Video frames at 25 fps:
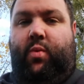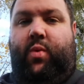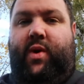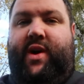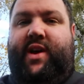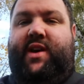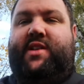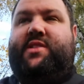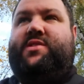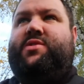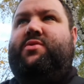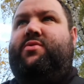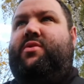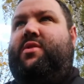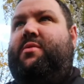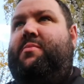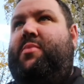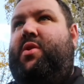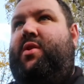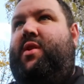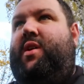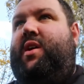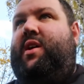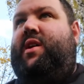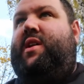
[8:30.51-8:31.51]
wait until
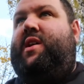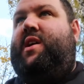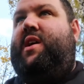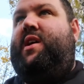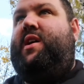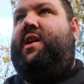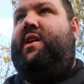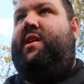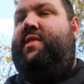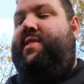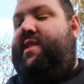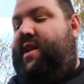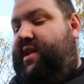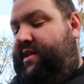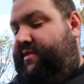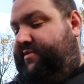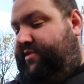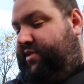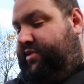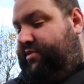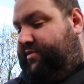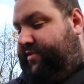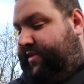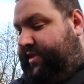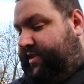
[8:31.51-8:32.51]
community day and then
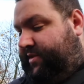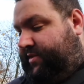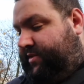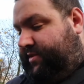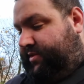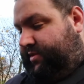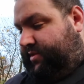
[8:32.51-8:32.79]
evolve it.